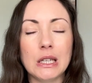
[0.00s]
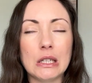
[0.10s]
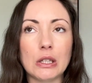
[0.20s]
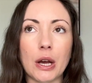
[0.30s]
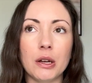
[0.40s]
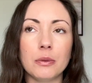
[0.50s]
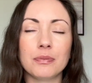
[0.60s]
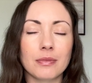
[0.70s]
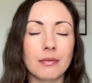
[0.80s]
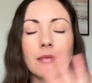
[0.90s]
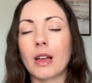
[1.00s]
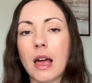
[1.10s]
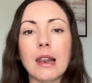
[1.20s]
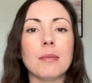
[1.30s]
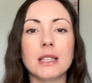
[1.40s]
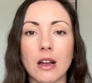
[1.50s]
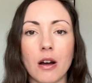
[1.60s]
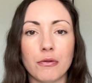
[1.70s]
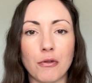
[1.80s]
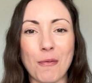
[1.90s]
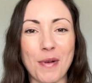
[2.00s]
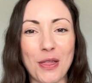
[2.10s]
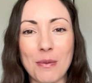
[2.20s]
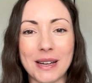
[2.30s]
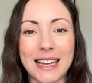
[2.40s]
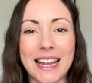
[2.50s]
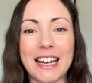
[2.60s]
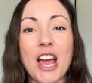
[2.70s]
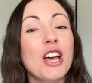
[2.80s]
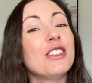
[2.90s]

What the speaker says: So let me start from the beginning.